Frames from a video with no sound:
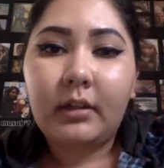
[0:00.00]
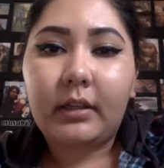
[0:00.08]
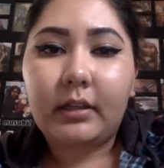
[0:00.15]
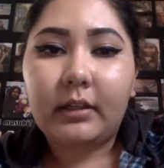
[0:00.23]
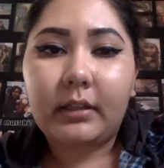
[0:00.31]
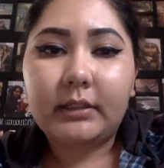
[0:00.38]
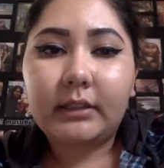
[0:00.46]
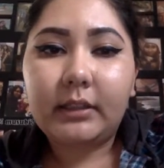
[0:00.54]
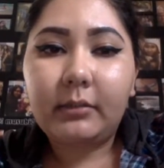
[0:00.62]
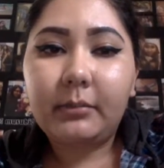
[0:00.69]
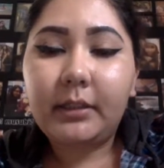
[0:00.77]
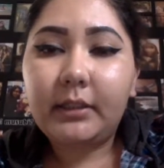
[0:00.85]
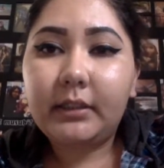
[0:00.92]
And it's
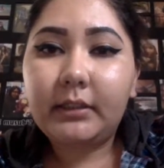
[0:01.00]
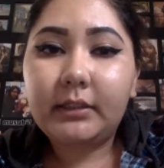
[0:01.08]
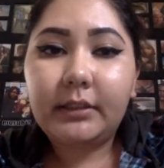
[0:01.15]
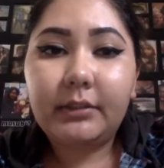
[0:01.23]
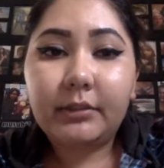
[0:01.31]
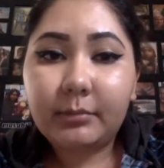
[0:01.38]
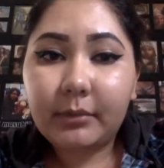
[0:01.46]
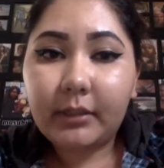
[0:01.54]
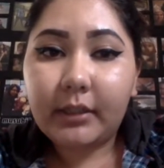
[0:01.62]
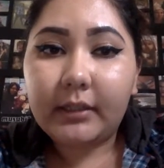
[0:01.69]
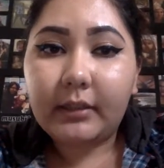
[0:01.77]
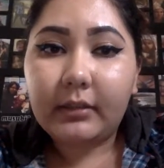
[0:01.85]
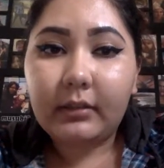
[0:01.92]
helped me to use more
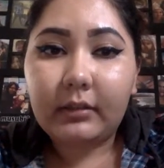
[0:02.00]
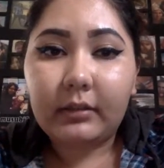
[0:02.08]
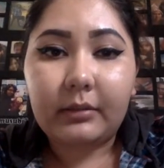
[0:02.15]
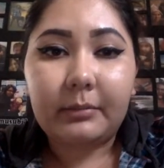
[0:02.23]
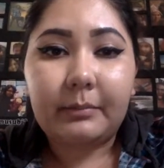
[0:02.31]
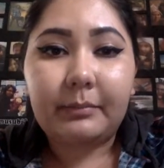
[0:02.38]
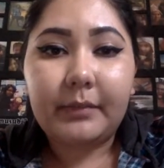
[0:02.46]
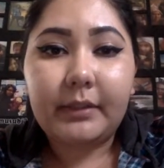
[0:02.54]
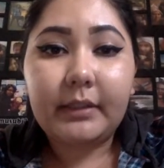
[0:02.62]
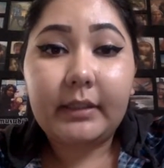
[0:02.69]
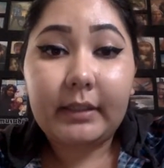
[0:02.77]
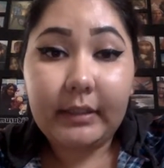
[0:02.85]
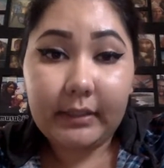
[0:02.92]

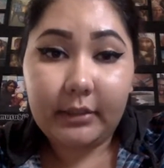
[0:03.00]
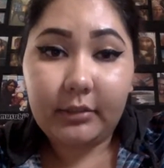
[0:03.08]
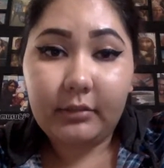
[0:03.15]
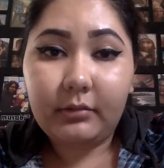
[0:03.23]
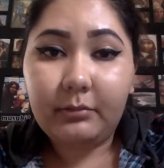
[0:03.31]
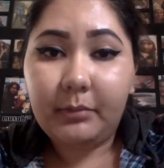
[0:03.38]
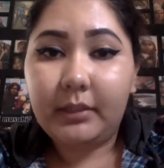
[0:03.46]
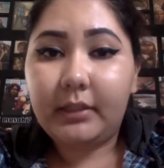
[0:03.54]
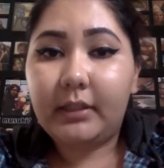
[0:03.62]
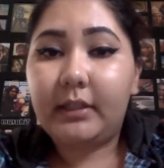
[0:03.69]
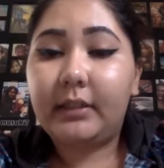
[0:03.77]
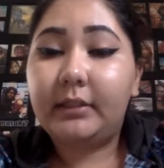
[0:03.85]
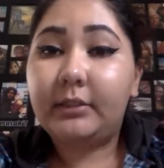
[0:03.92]
it has showed me that
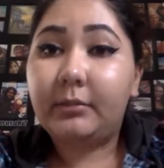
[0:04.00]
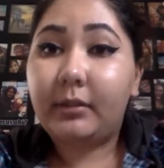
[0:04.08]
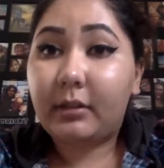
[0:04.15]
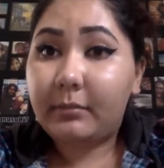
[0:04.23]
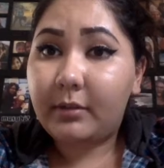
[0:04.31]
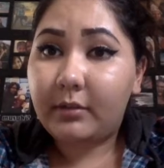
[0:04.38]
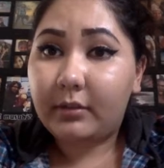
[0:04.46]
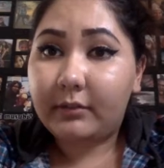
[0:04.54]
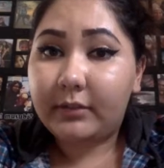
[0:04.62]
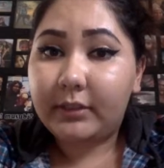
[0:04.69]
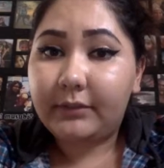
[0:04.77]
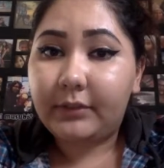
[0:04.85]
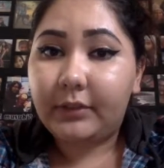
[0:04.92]
I need to work on my
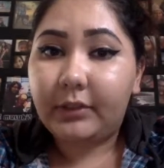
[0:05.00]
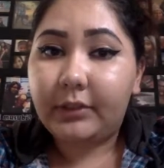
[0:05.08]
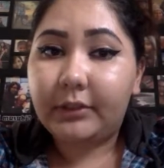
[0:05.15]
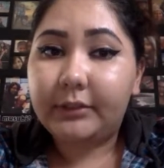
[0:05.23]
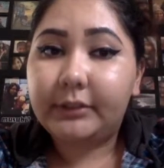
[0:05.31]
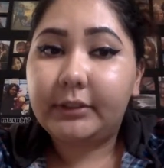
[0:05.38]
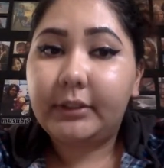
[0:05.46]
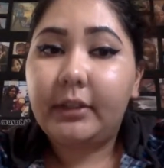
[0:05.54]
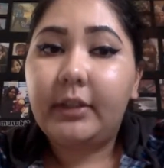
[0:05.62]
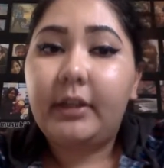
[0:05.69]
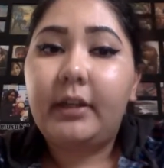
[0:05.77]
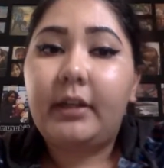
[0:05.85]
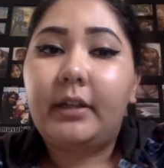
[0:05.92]
nervous fillers.
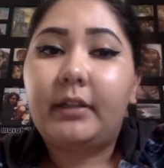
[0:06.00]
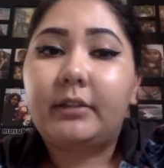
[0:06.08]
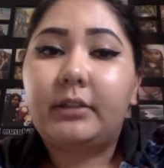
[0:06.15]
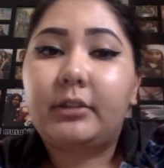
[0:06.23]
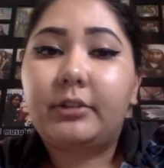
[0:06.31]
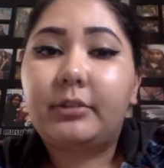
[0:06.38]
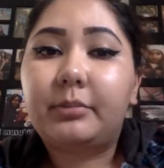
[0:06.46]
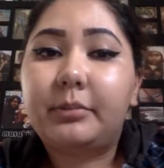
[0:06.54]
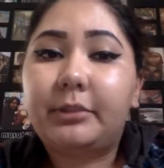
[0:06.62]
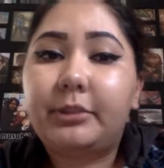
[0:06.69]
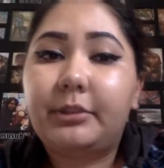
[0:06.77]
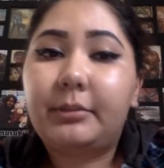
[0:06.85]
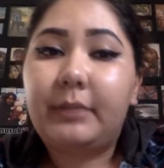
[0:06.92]
And it's also
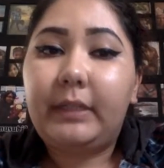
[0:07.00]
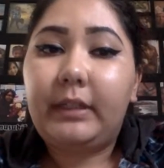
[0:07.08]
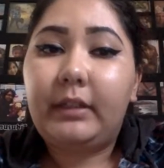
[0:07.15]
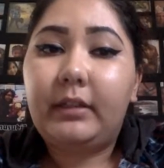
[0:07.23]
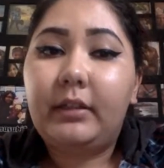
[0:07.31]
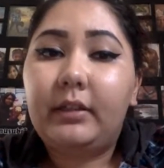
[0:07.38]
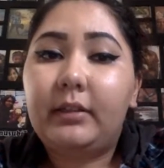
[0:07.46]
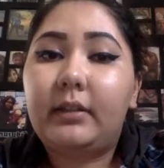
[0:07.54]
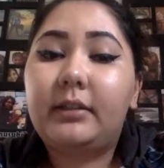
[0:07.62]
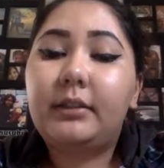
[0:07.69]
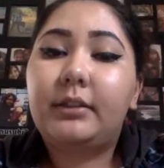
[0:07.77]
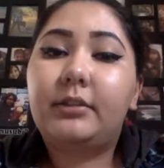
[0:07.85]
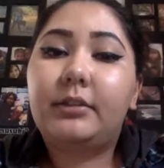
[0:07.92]
pushed me
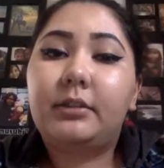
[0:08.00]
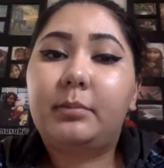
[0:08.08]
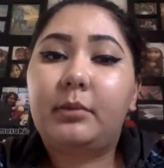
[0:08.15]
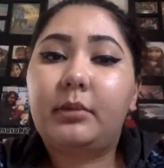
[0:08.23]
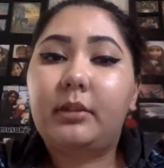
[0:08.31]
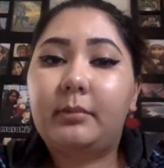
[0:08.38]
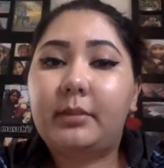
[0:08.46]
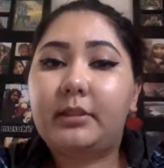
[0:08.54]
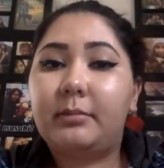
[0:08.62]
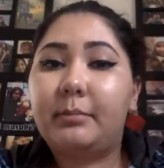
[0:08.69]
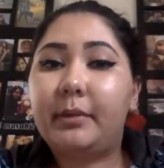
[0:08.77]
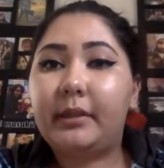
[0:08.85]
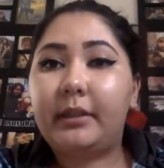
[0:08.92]
not to use the podium as
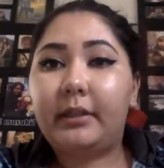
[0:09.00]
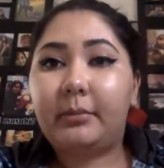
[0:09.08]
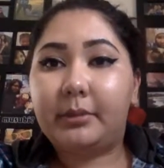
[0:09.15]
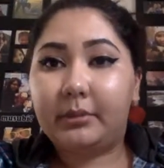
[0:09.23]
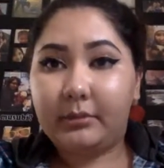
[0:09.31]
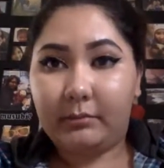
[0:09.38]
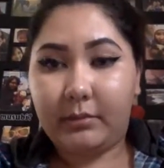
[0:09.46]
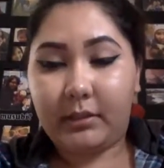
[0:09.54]
a barrier between